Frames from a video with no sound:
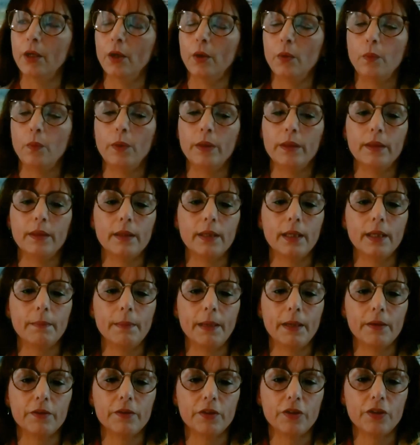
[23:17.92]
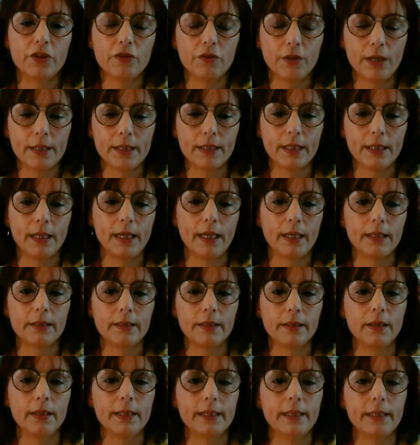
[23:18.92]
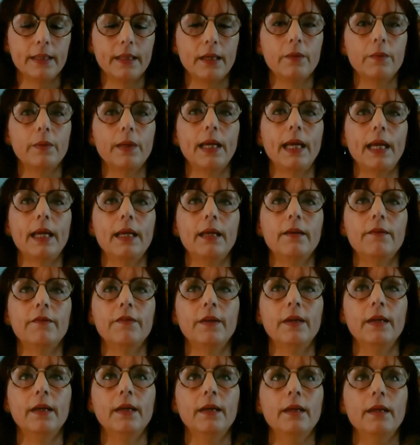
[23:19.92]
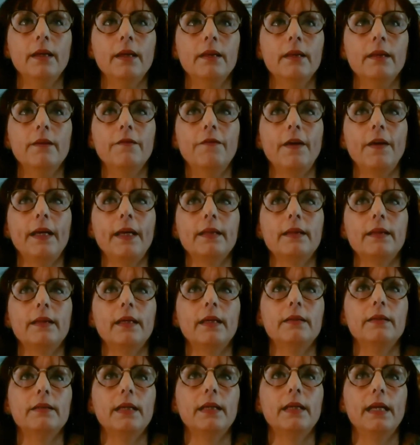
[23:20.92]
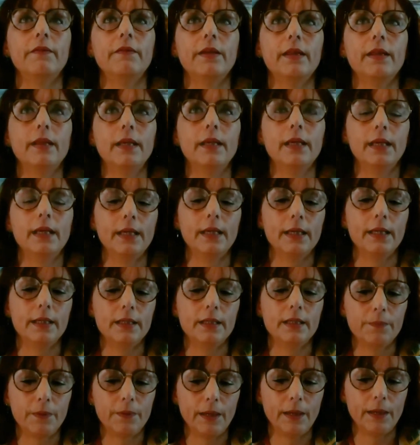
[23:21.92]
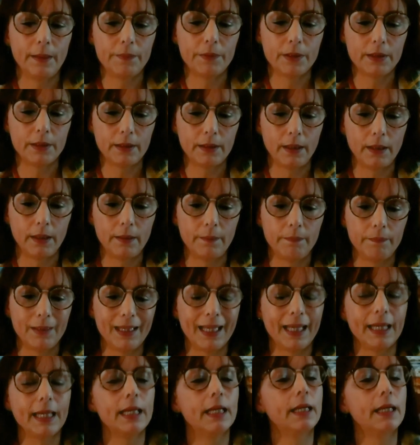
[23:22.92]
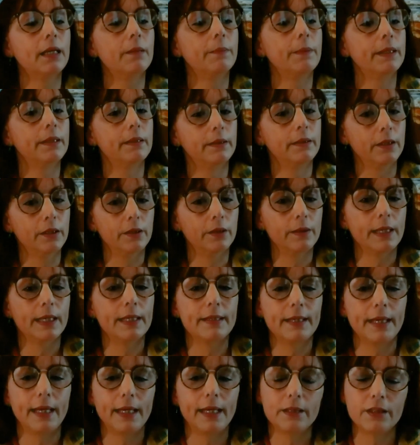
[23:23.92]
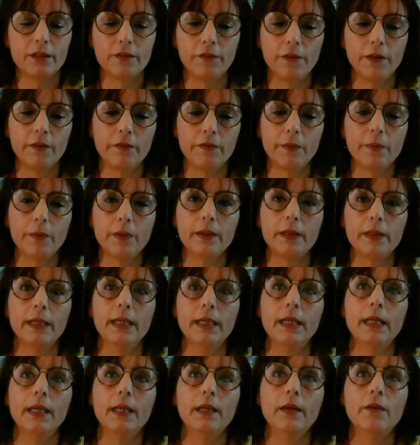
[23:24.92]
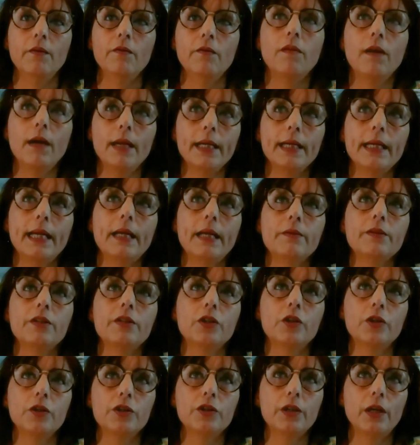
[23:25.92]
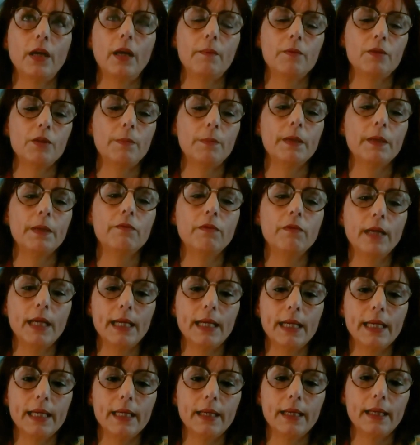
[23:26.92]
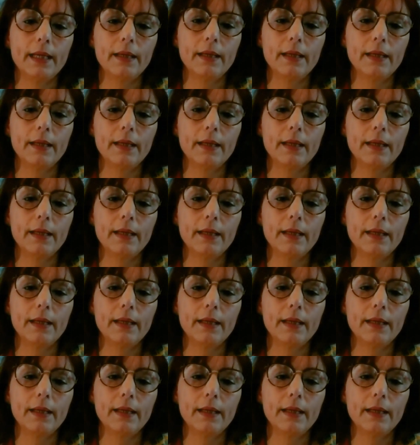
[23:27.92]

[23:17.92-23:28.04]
with the amount of stress and anxiety that we have, the fact that everything is perhaps getting a little bit, intense for everyone. Right now is a good time to be really